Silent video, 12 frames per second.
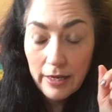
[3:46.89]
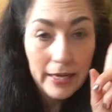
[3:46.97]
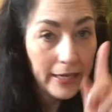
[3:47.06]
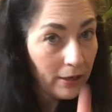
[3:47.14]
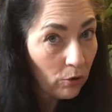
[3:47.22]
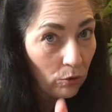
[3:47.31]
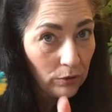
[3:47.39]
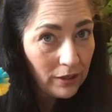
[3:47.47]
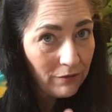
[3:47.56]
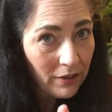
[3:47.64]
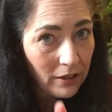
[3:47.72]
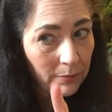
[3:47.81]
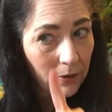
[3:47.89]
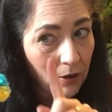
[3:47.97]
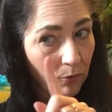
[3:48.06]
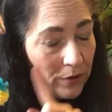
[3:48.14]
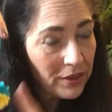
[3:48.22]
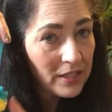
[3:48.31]
It only fell
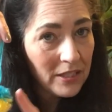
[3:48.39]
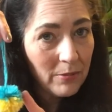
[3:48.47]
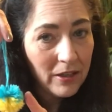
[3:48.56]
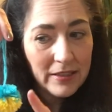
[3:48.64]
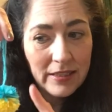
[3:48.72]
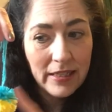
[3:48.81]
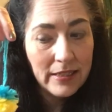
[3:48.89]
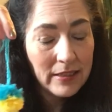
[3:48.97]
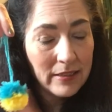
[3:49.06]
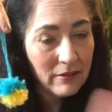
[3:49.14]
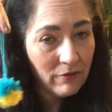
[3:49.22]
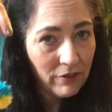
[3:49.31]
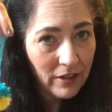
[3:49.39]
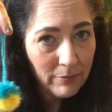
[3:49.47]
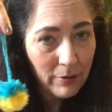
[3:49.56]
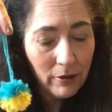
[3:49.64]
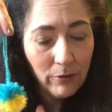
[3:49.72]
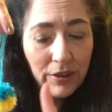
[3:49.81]
apart with the small size. It didn't fall
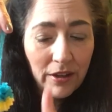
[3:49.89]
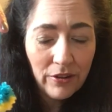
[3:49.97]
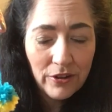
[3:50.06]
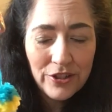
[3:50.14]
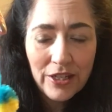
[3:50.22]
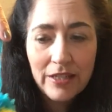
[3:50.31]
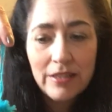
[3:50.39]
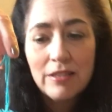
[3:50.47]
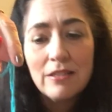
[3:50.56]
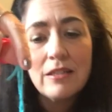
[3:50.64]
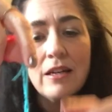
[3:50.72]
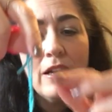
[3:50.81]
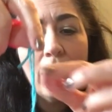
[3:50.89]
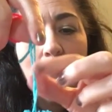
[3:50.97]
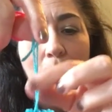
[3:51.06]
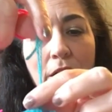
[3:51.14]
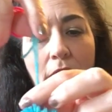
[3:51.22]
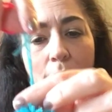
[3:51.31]
apart with the other sizes,
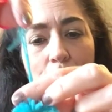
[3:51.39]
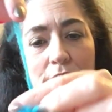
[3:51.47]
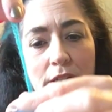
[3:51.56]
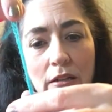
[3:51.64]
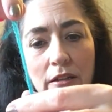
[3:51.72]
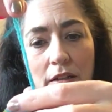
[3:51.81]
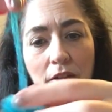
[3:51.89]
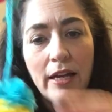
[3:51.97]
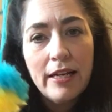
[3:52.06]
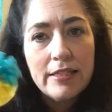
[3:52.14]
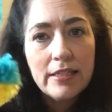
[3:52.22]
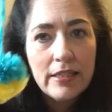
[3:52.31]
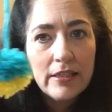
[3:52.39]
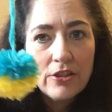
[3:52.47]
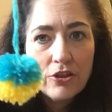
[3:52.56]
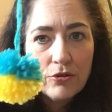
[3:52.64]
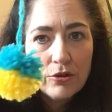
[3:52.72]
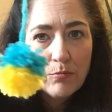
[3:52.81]
but I was a little hesitant
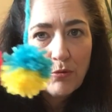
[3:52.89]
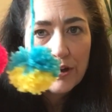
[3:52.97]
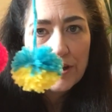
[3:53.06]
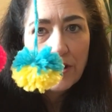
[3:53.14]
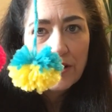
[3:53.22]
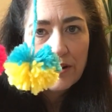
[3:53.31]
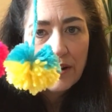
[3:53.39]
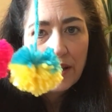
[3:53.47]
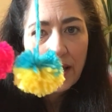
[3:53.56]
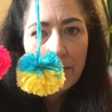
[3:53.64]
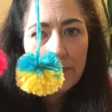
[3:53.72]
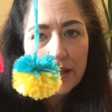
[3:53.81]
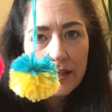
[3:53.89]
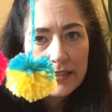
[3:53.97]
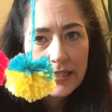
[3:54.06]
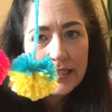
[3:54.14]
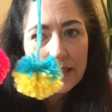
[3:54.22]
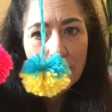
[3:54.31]
to use more yarn than that because
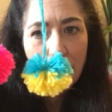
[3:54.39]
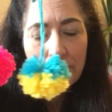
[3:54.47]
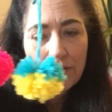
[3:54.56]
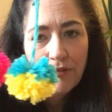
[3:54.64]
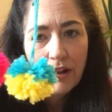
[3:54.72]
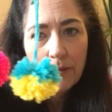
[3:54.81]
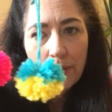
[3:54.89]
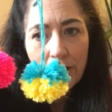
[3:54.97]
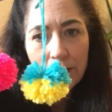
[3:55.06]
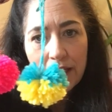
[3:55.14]
I didn't want it to fall apart